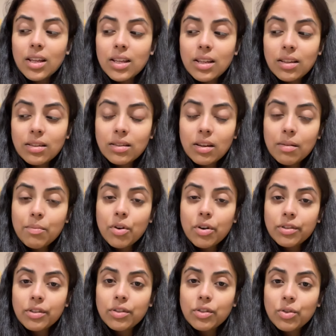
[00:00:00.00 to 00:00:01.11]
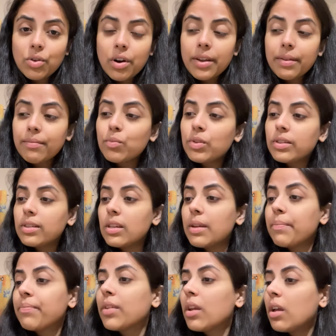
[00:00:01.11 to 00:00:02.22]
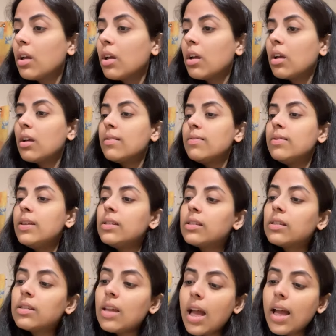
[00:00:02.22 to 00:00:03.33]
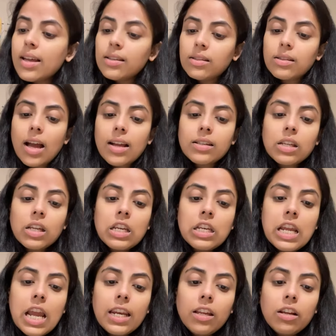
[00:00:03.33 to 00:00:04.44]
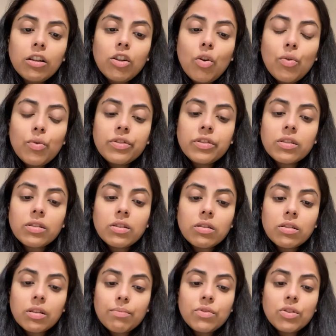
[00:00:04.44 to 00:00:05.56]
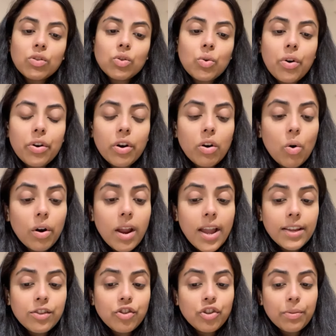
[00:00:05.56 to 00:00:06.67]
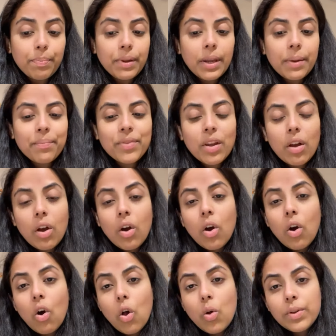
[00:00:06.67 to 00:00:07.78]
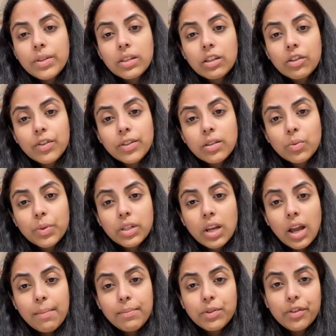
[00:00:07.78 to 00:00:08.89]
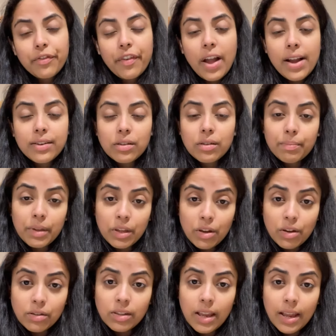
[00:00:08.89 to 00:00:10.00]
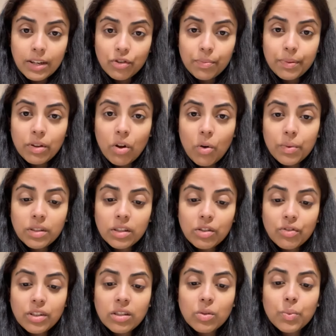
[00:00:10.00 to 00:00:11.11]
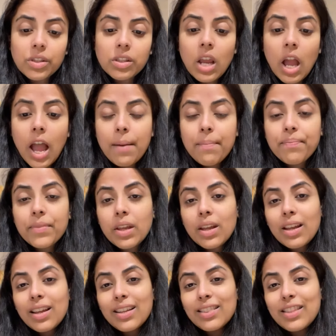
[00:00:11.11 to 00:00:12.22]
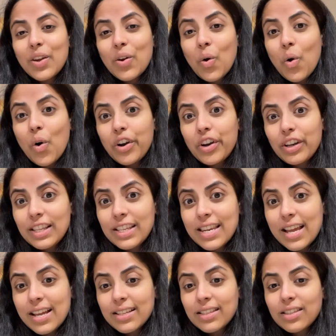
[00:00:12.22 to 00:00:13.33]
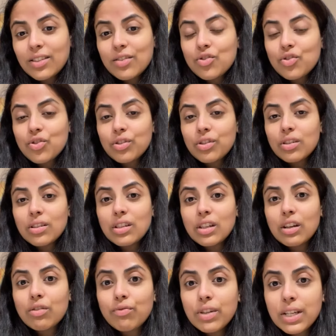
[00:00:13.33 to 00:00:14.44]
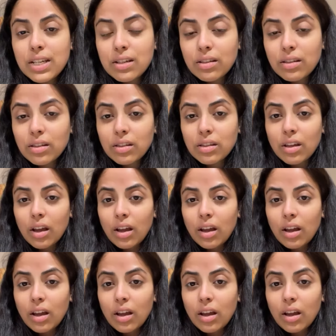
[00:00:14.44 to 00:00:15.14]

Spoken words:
Is there more to the story? We'll see. This says that in any closed system, disorder or entropy always increases with time. So the fact, because entropy always increases with time, the orderliness should decrease